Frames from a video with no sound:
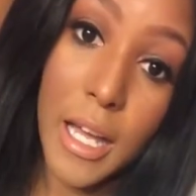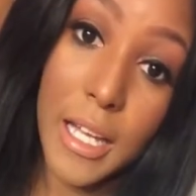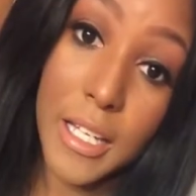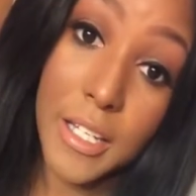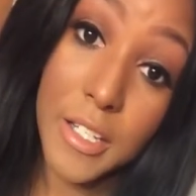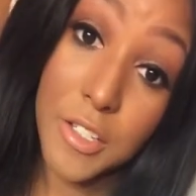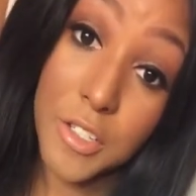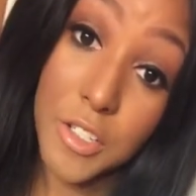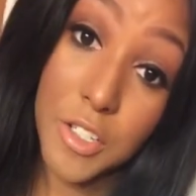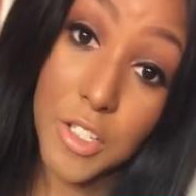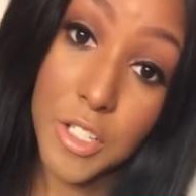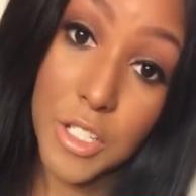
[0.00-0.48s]

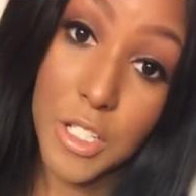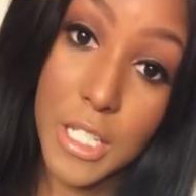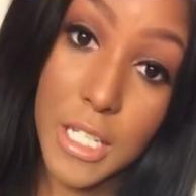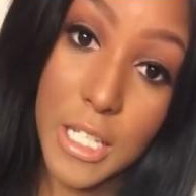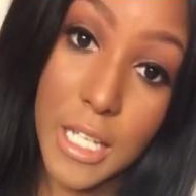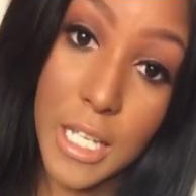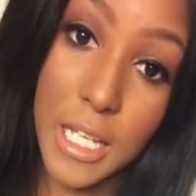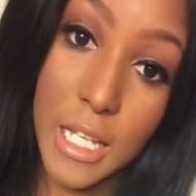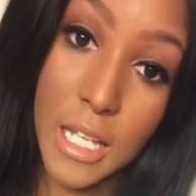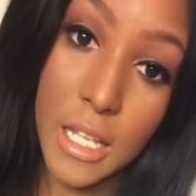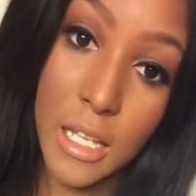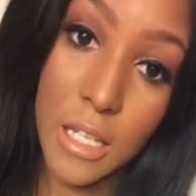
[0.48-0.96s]
I
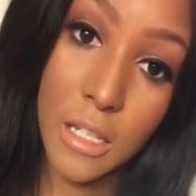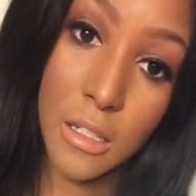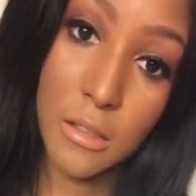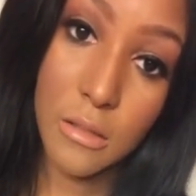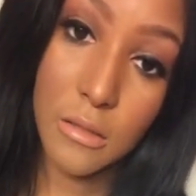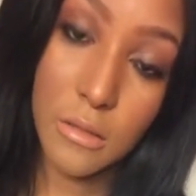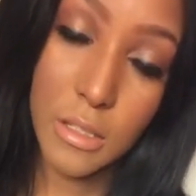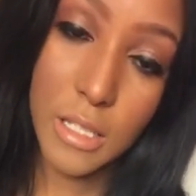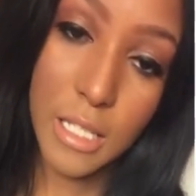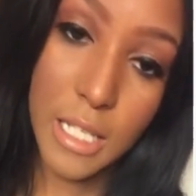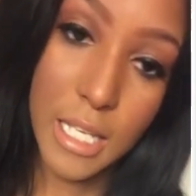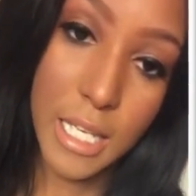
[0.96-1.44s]
usually
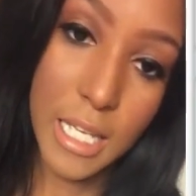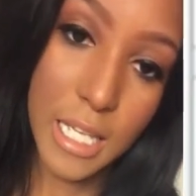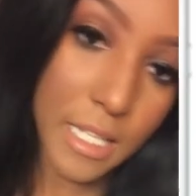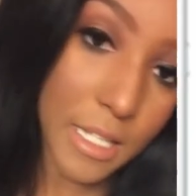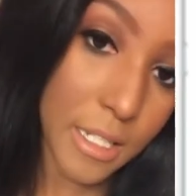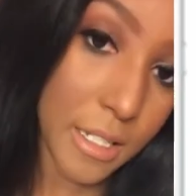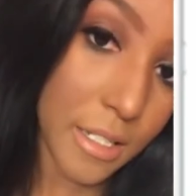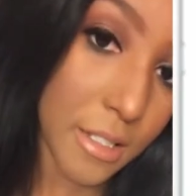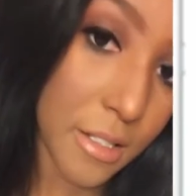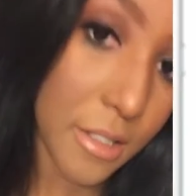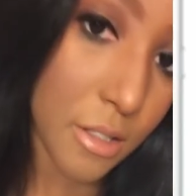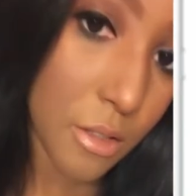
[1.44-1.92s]
get
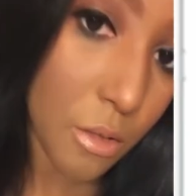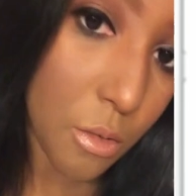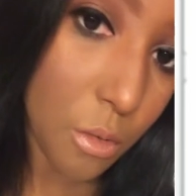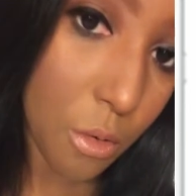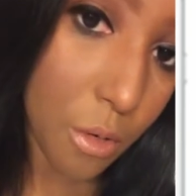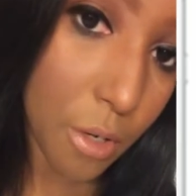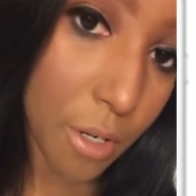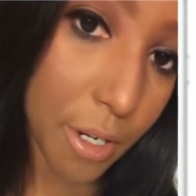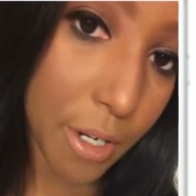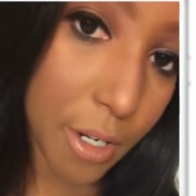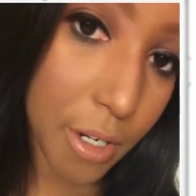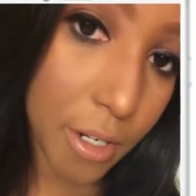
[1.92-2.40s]
Kiss
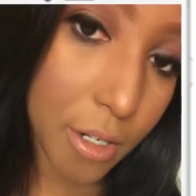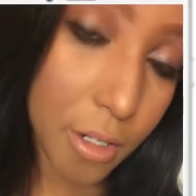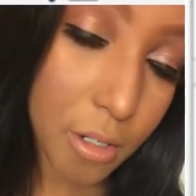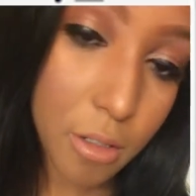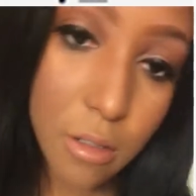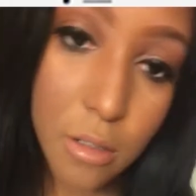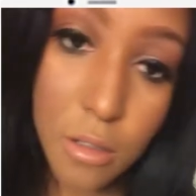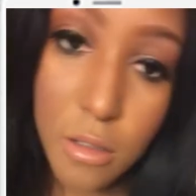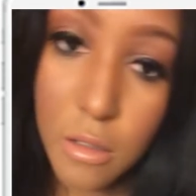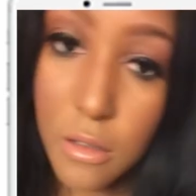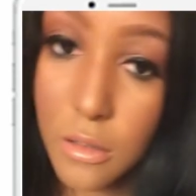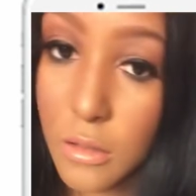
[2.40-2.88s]

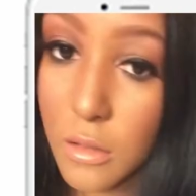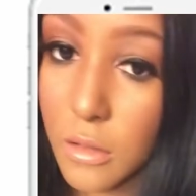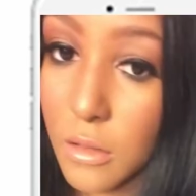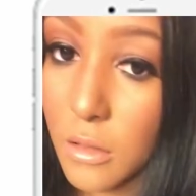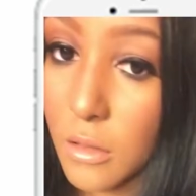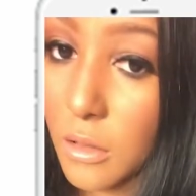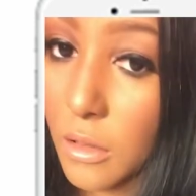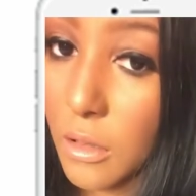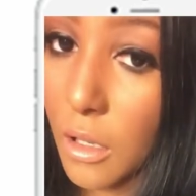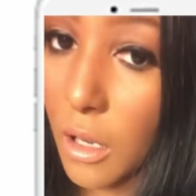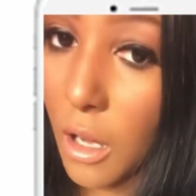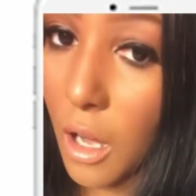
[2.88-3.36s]
or
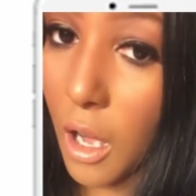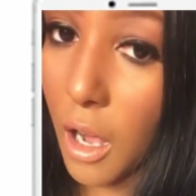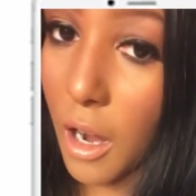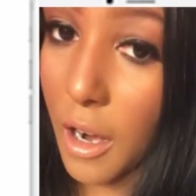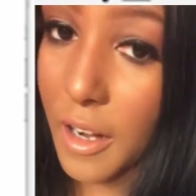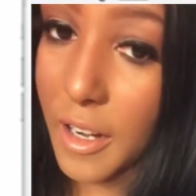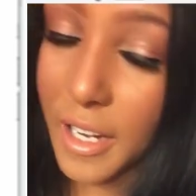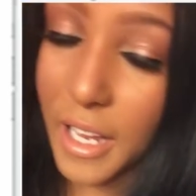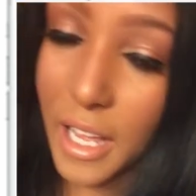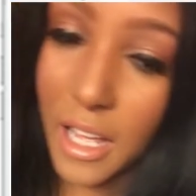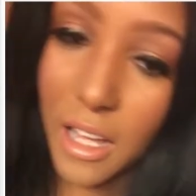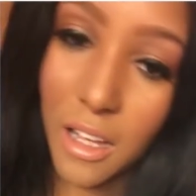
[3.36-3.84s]

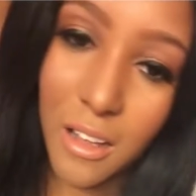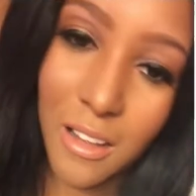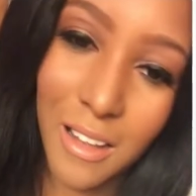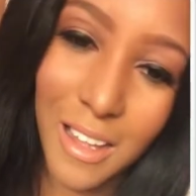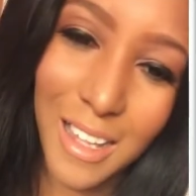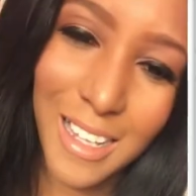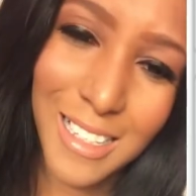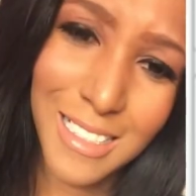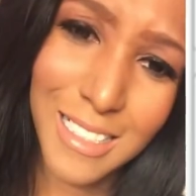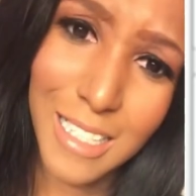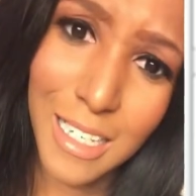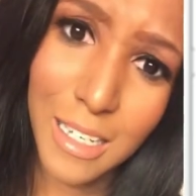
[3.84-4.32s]

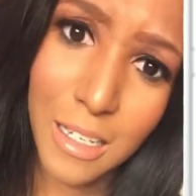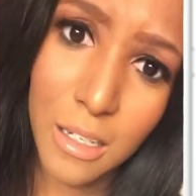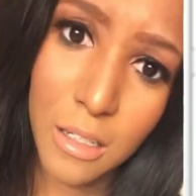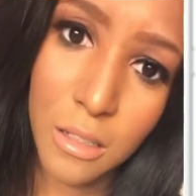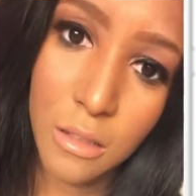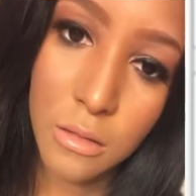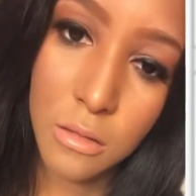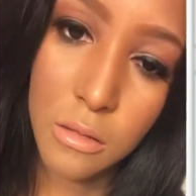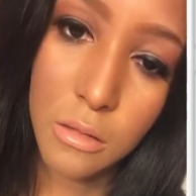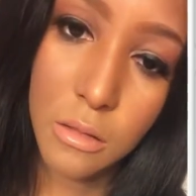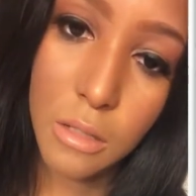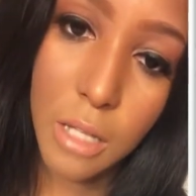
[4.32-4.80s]
Ardell and
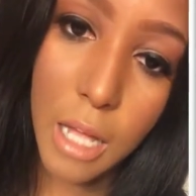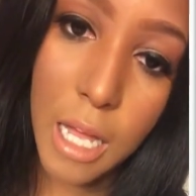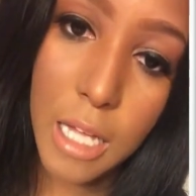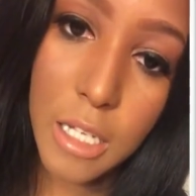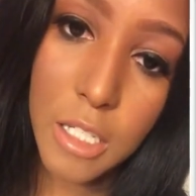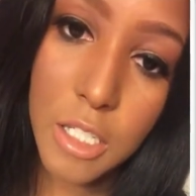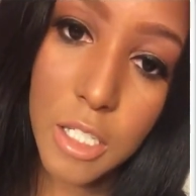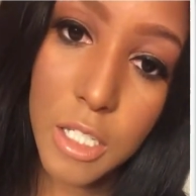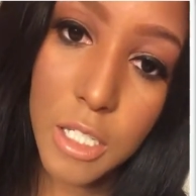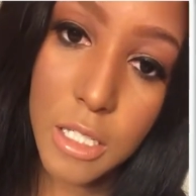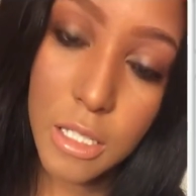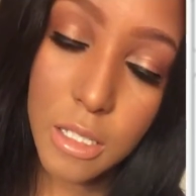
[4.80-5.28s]
Dell
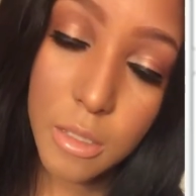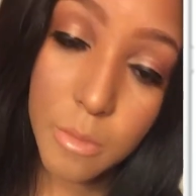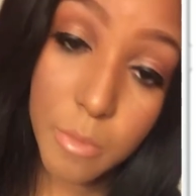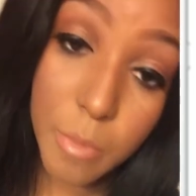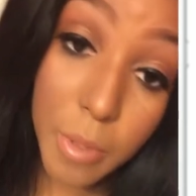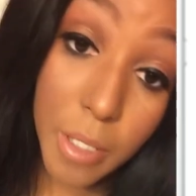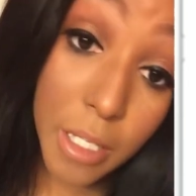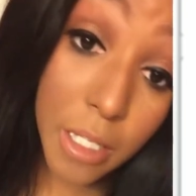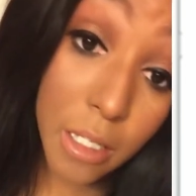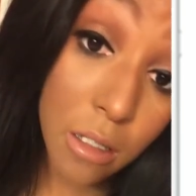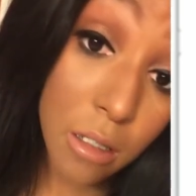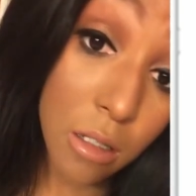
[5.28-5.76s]

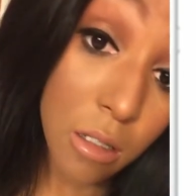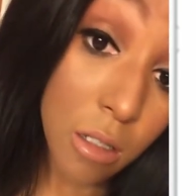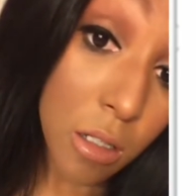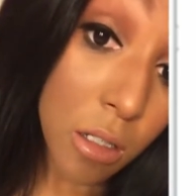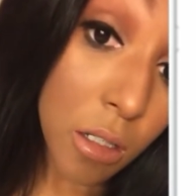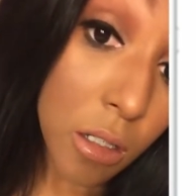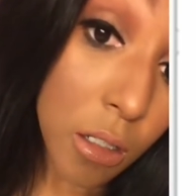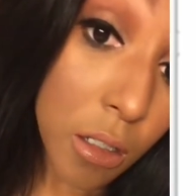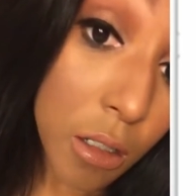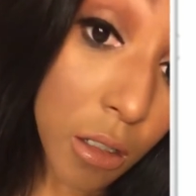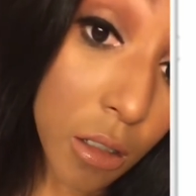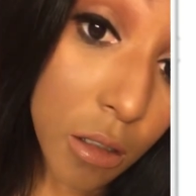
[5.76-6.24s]
lashes, but
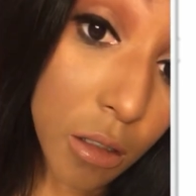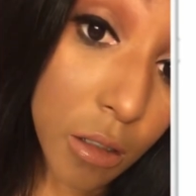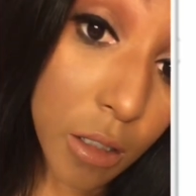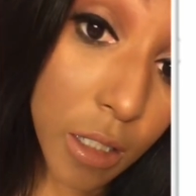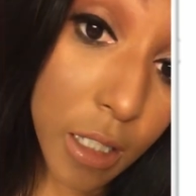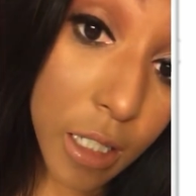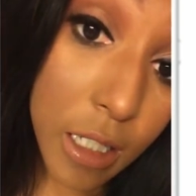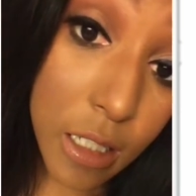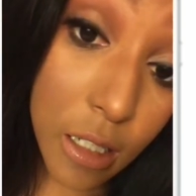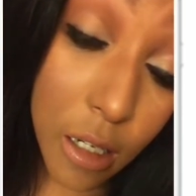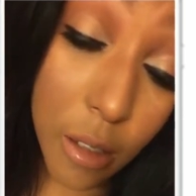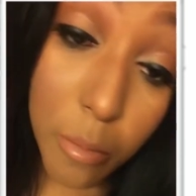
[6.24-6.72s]

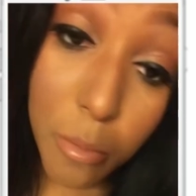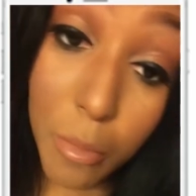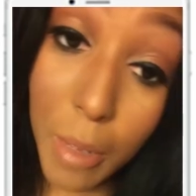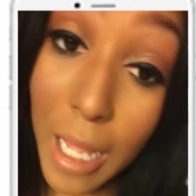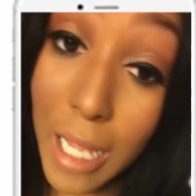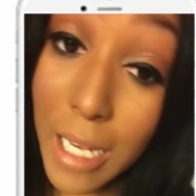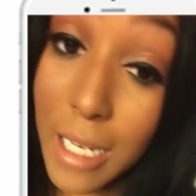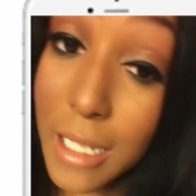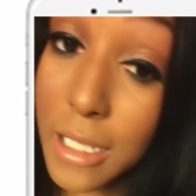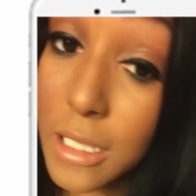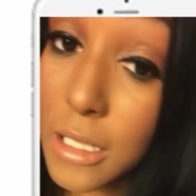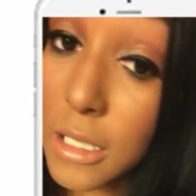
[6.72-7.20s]
these are
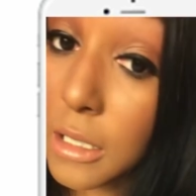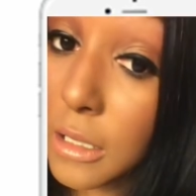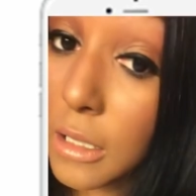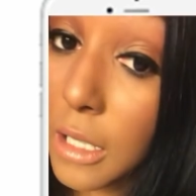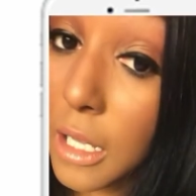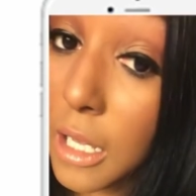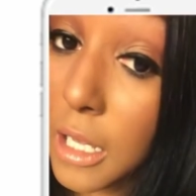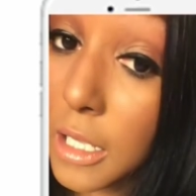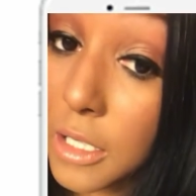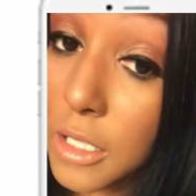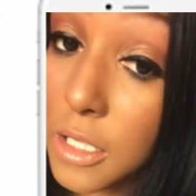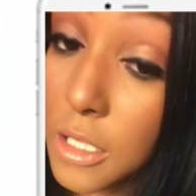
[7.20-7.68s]

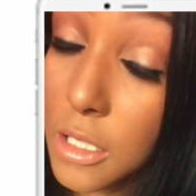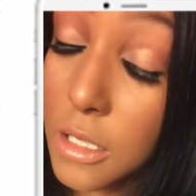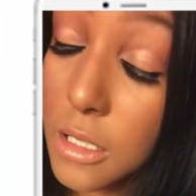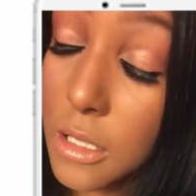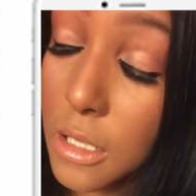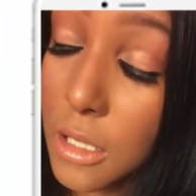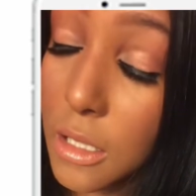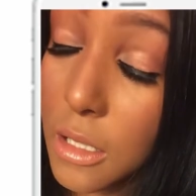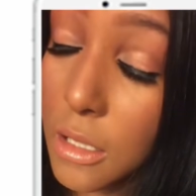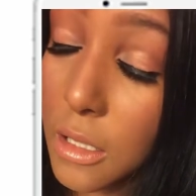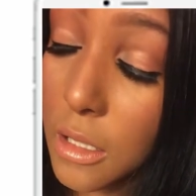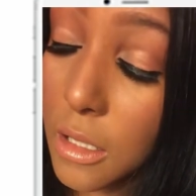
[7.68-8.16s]
Baddington
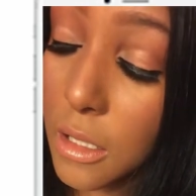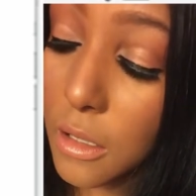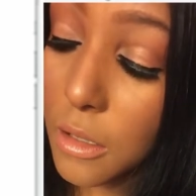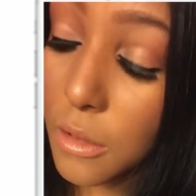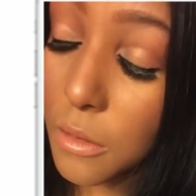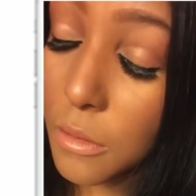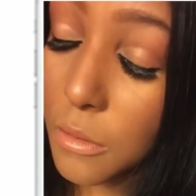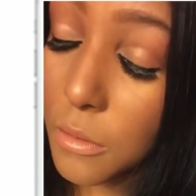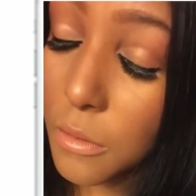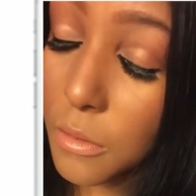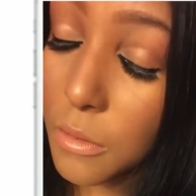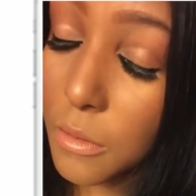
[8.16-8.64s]
lashes, and
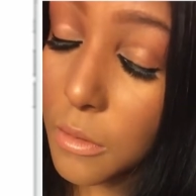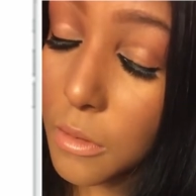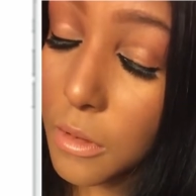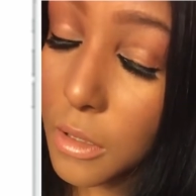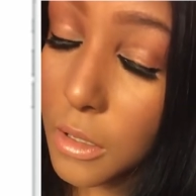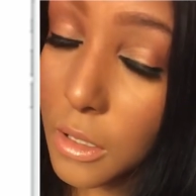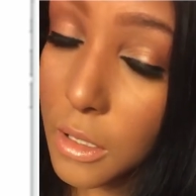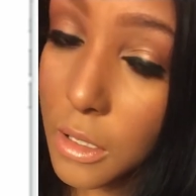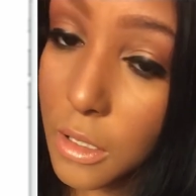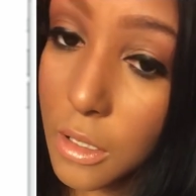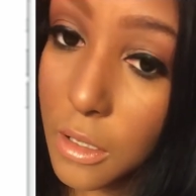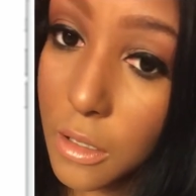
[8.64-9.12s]
they're
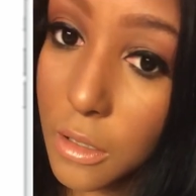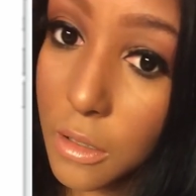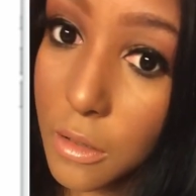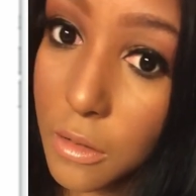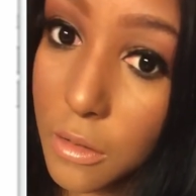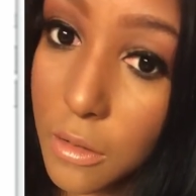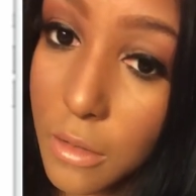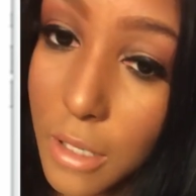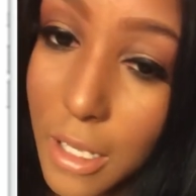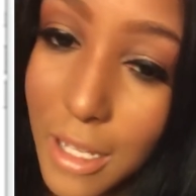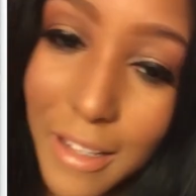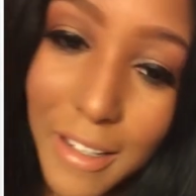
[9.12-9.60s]
really
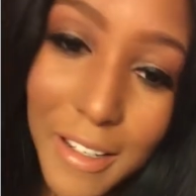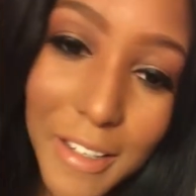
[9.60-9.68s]
cute.